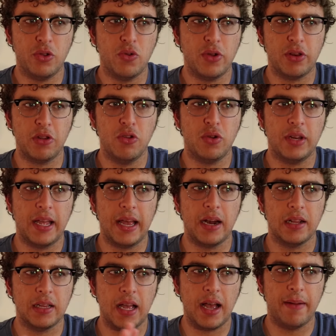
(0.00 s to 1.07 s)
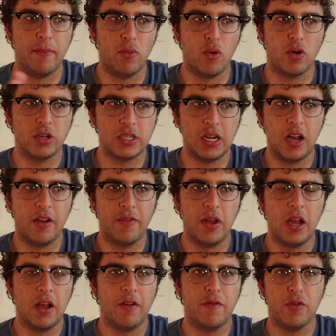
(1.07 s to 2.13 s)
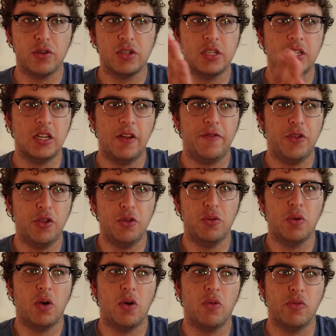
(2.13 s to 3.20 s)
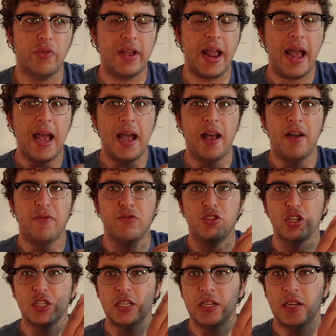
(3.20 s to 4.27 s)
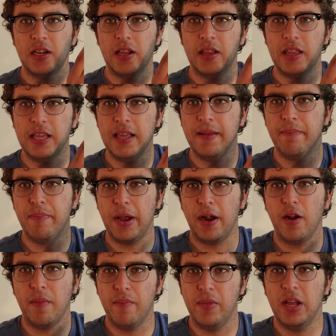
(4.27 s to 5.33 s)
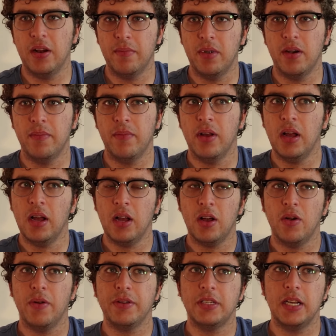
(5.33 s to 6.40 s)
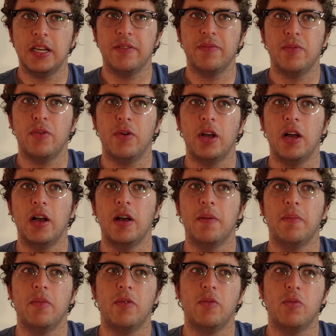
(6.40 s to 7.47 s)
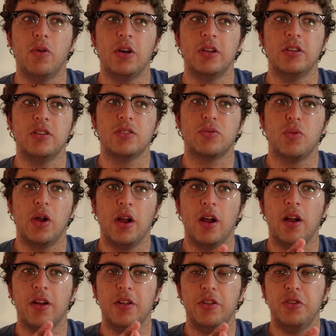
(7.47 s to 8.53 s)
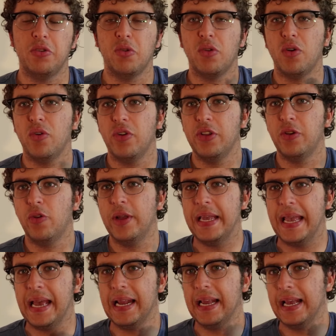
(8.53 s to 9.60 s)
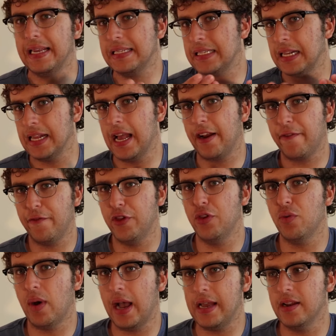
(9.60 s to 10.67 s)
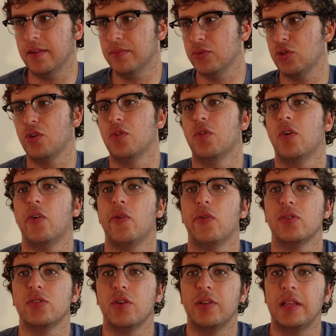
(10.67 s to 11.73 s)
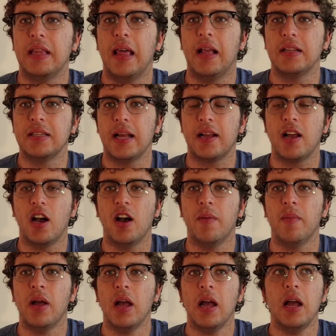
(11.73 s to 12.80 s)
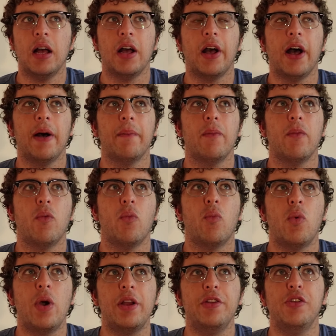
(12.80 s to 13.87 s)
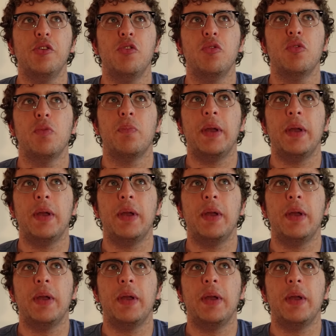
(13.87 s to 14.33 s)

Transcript: you can you can get a lot more stuff versus if you only have just the bare minimum ticket um, ones where you'll you only get a select few items or, or certain things that come um, when you